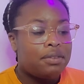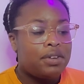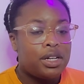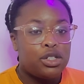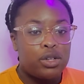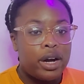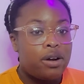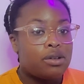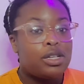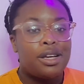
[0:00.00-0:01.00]
fitness
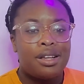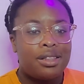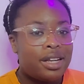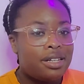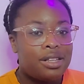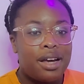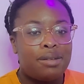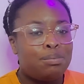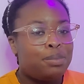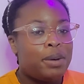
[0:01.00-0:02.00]
trainers, things
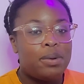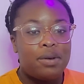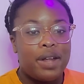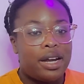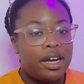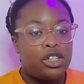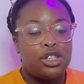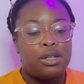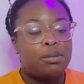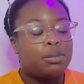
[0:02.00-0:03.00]
like people of that
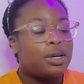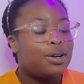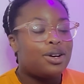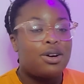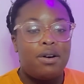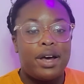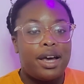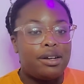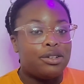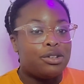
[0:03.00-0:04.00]
nature. Go
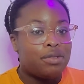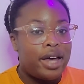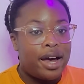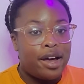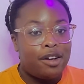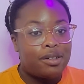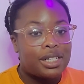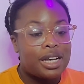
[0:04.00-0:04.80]
ahead and do that.